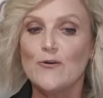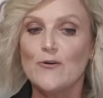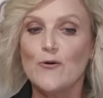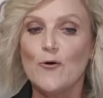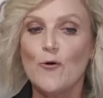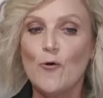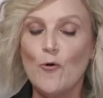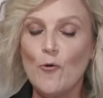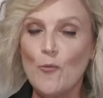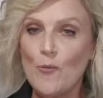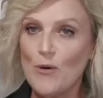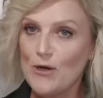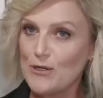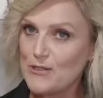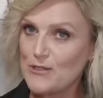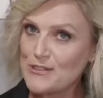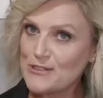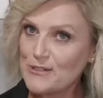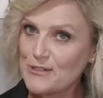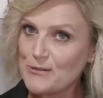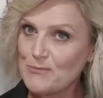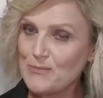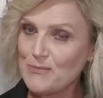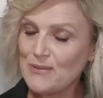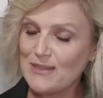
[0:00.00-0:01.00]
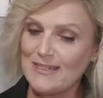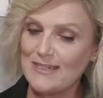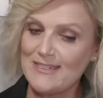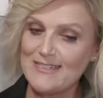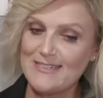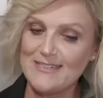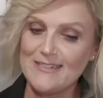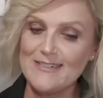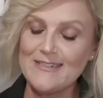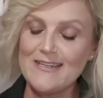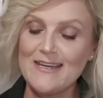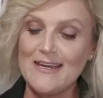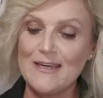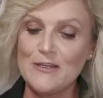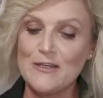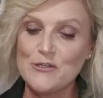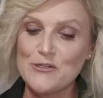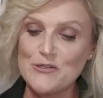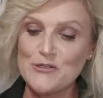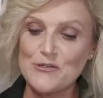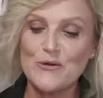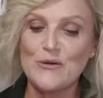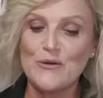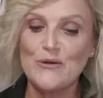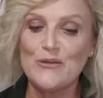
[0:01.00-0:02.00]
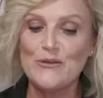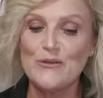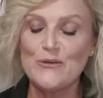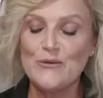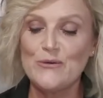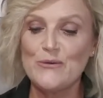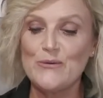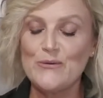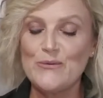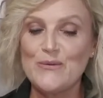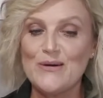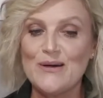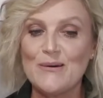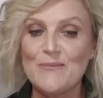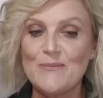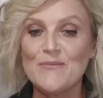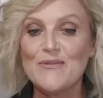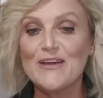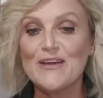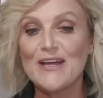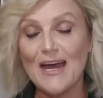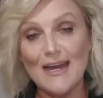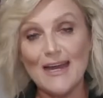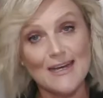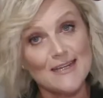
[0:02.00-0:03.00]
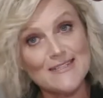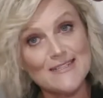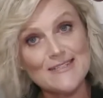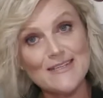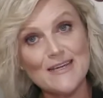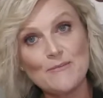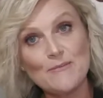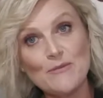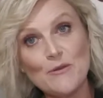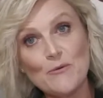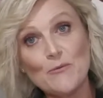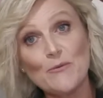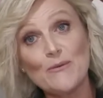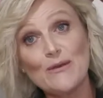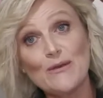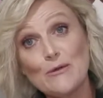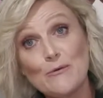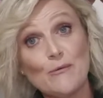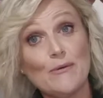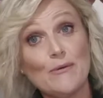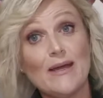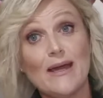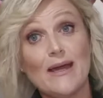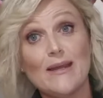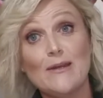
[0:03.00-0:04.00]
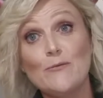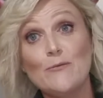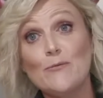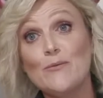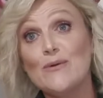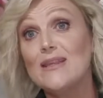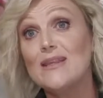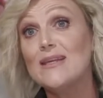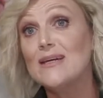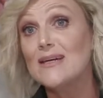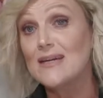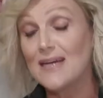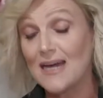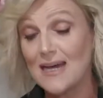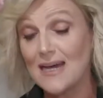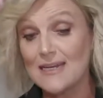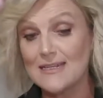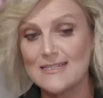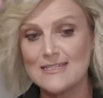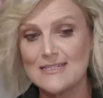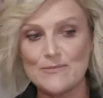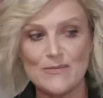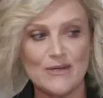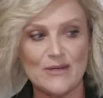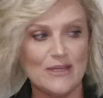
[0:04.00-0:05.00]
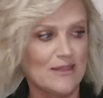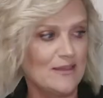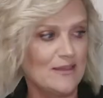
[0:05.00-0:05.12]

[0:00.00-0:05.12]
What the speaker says: almost completed and show you the colour scheme that we created with Colorsmith.